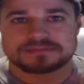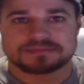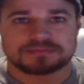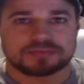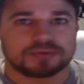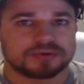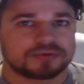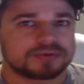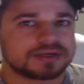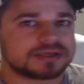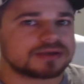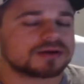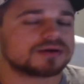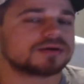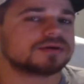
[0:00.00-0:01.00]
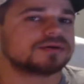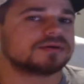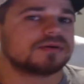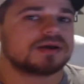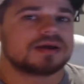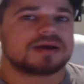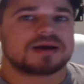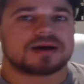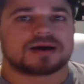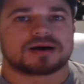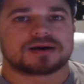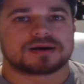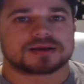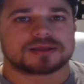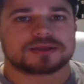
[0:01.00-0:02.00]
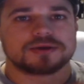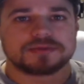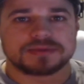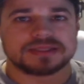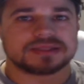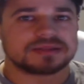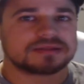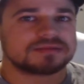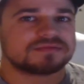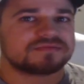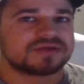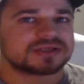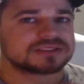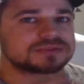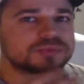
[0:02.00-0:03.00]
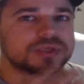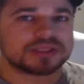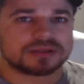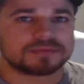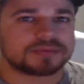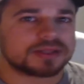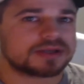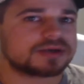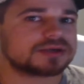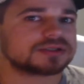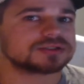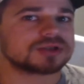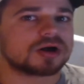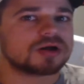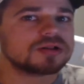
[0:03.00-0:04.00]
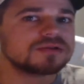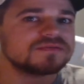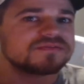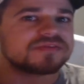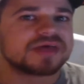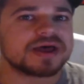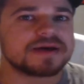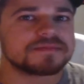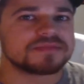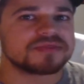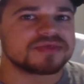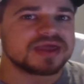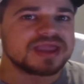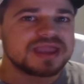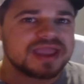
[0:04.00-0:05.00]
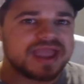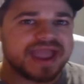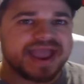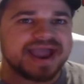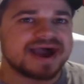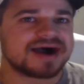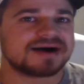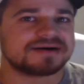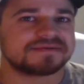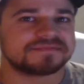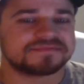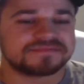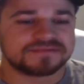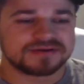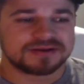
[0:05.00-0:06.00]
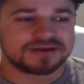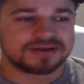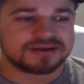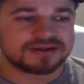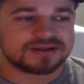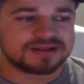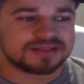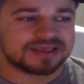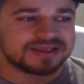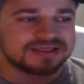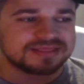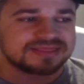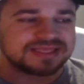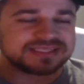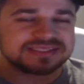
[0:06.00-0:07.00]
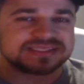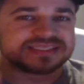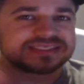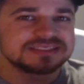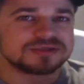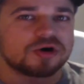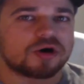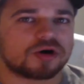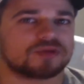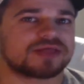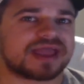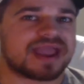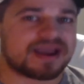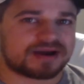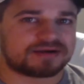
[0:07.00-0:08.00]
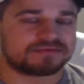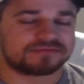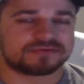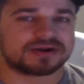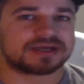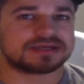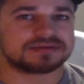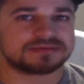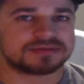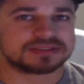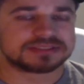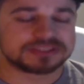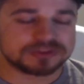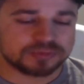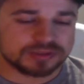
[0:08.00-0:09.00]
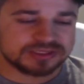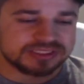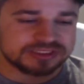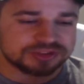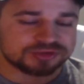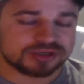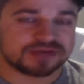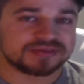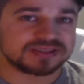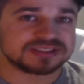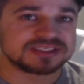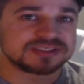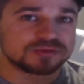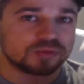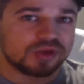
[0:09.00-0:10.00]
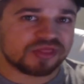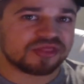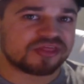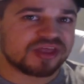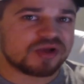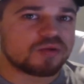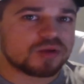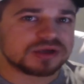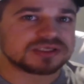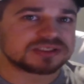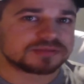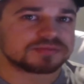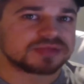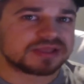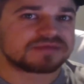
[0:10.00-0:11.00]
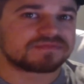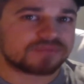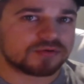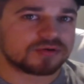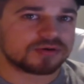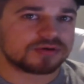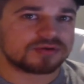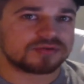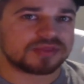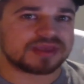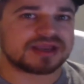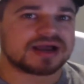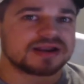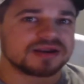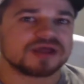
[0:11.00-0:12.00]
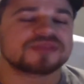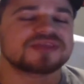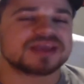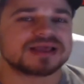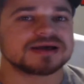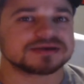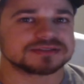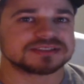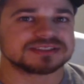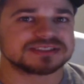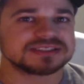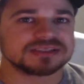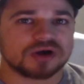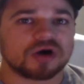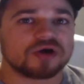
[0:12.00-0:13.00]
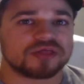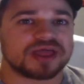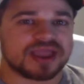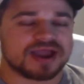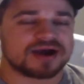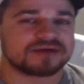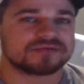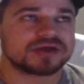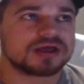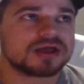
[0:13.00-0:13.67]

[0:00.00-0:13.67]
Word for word: Puerto Rico, uh, Cuban, Venezuela players, all of them, they have like that this is all they have, right? This is what they strive. This is what they want to play for. They got nothing else. This is all they have.